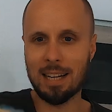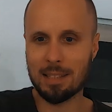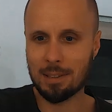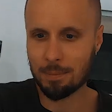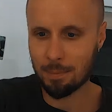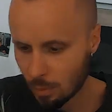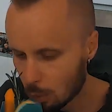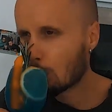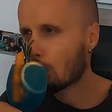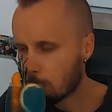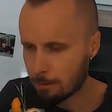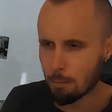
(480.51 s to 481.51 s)
guys.
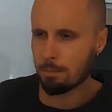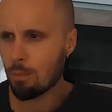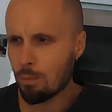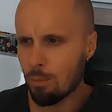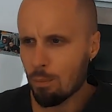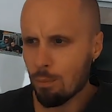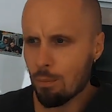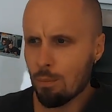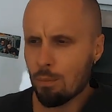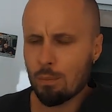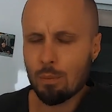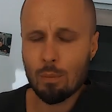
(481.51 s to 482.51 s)

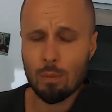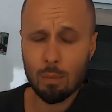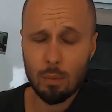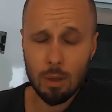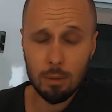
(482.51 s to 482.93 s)
Mmm,